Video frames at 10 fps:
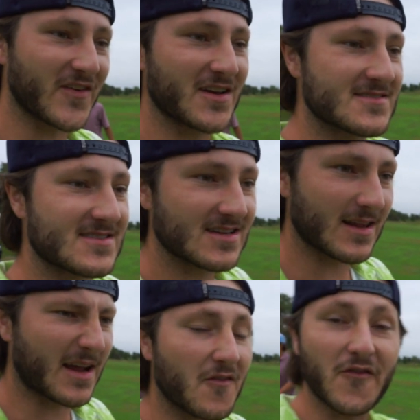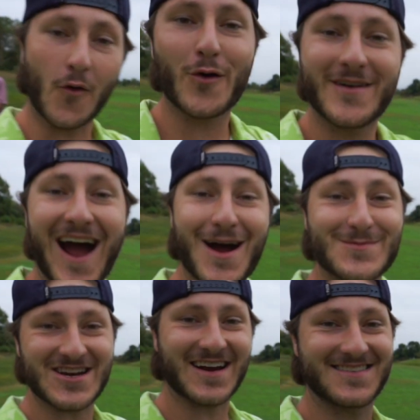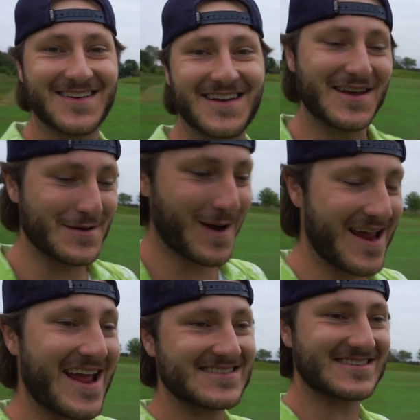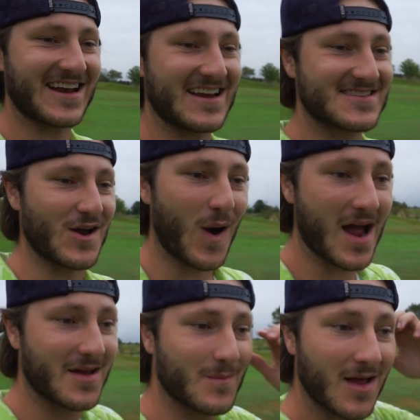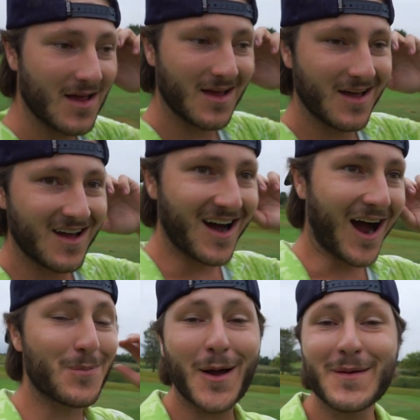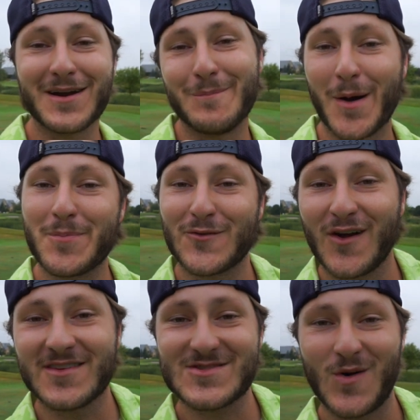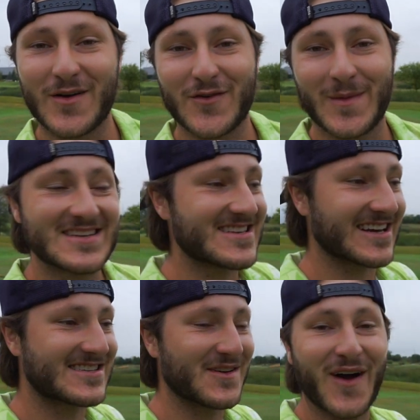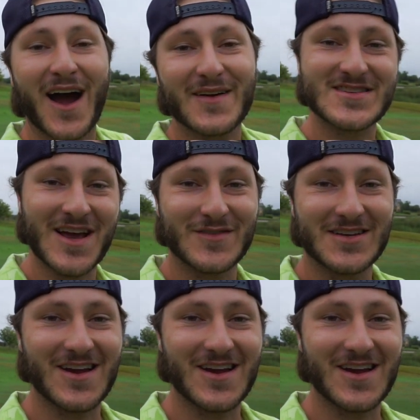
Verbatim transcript: feels like a foreign object in my hands today. So I'm I'm probably going to bump and run this one from like sixty-five, seventy